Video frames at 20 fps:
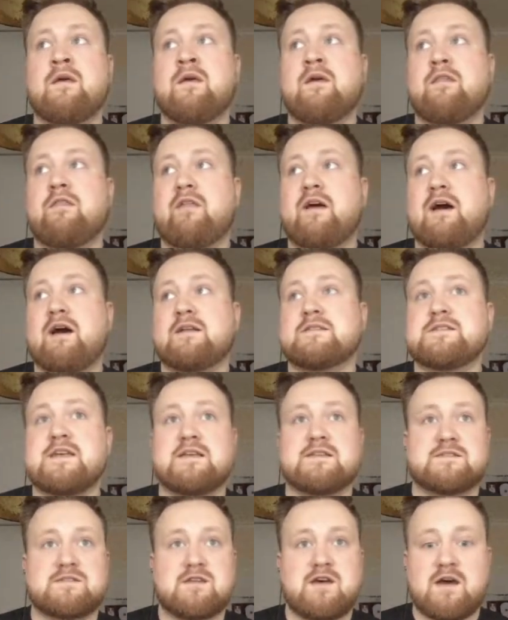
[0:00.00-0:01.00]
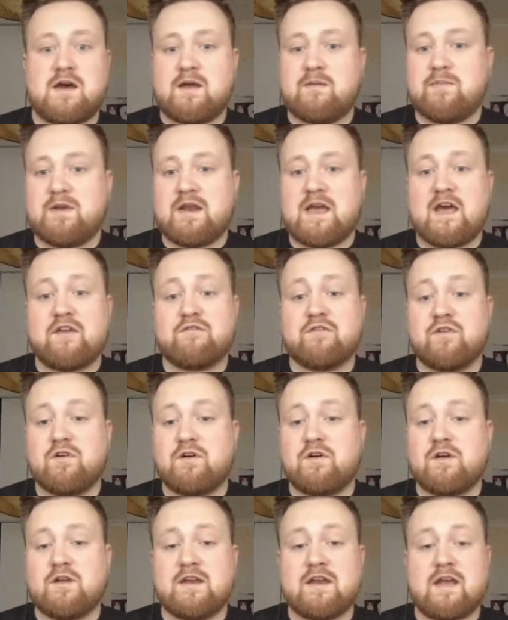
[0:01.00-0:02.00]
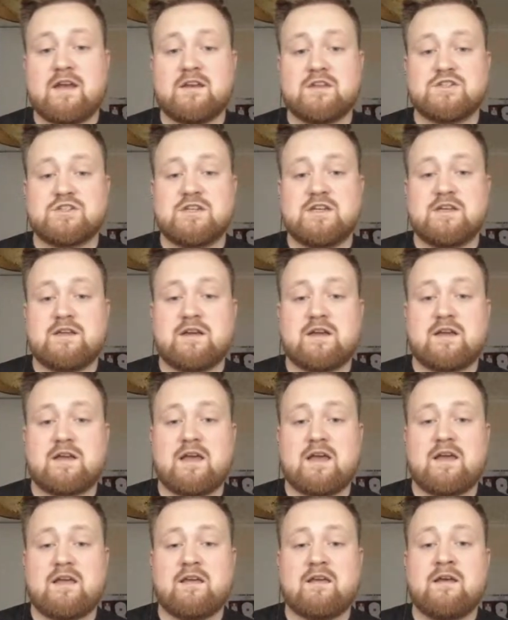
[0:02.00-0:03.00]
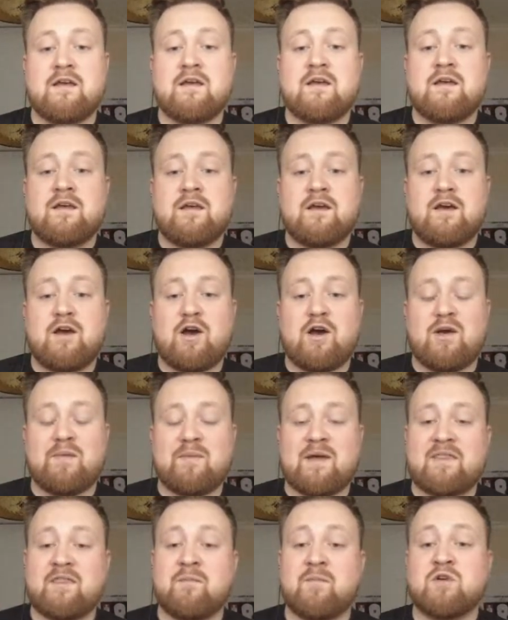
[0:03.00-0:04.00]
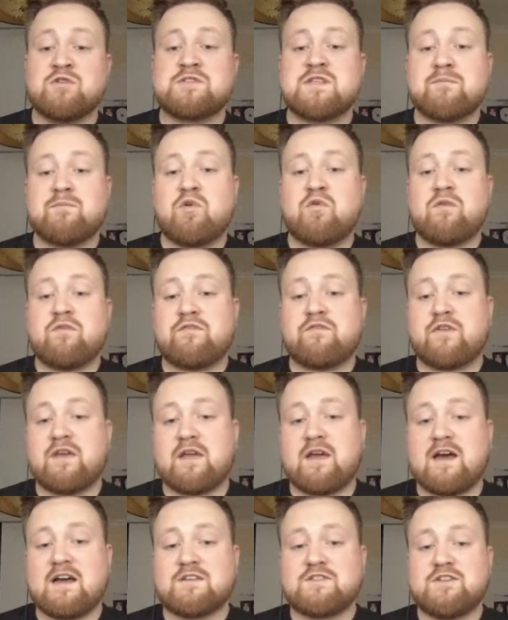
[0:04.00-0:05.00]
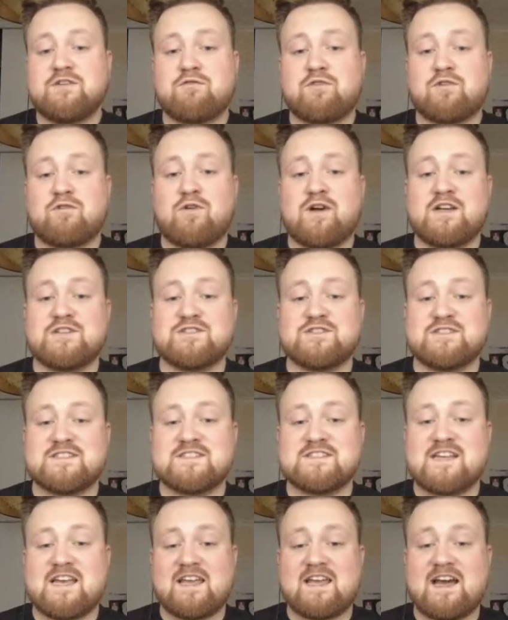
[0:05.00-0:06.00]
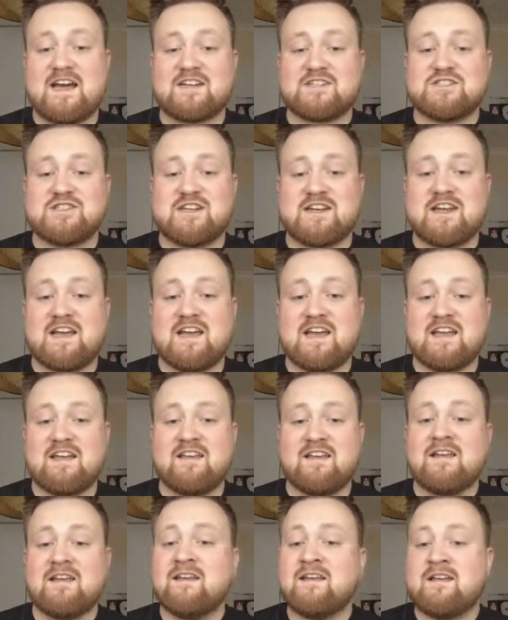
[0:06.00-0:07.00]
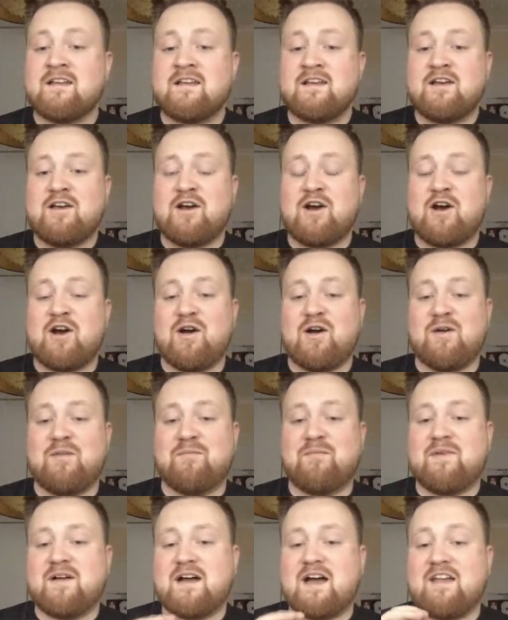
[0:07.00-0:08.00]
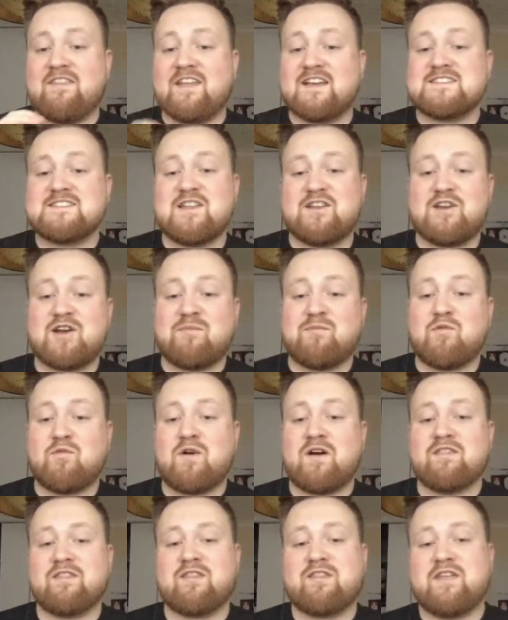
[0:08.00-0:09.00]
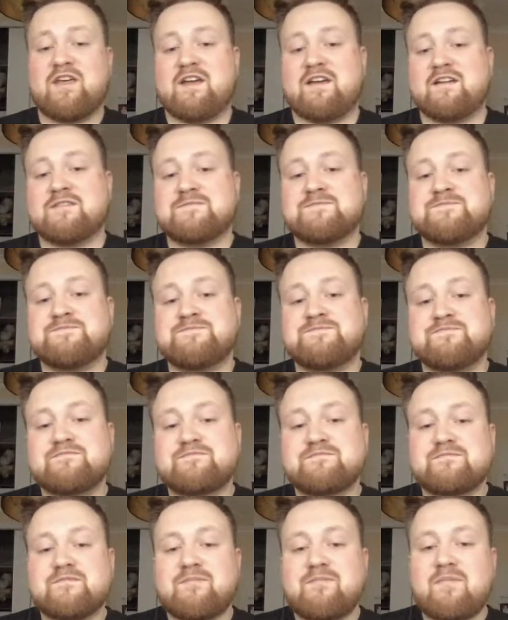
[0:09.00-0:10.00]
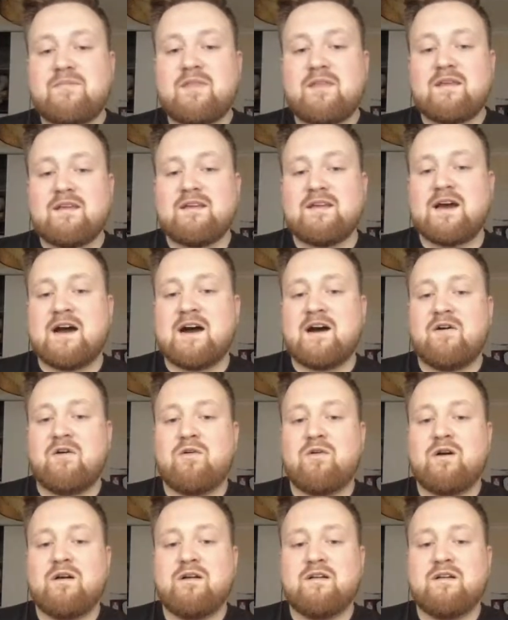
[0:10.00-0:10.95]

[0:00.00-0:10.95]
that takes time and effort and energy. Okay, and the most important thing, it actually requires you to take action. Okay, and that's the number one thing. Now,